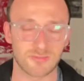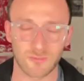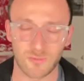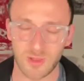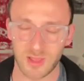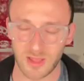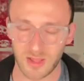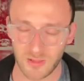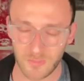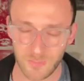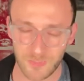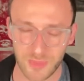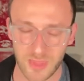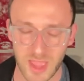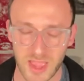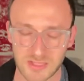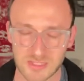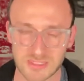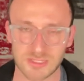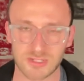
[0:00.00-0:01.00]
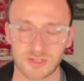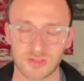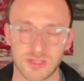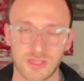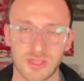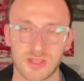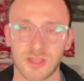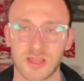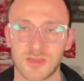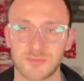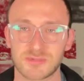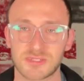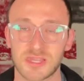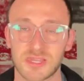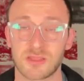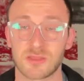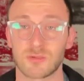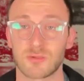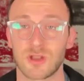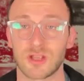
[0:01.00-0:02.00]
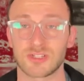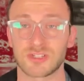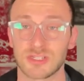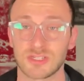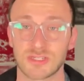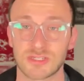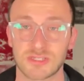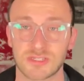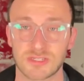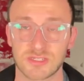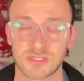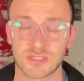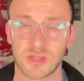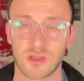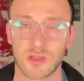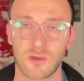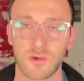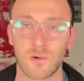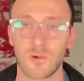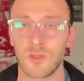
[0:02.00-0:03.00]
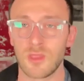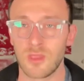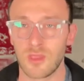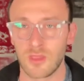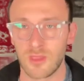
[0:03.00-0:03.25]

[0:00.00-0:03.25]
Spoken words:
Well, that's certainly going to upset the Russians. So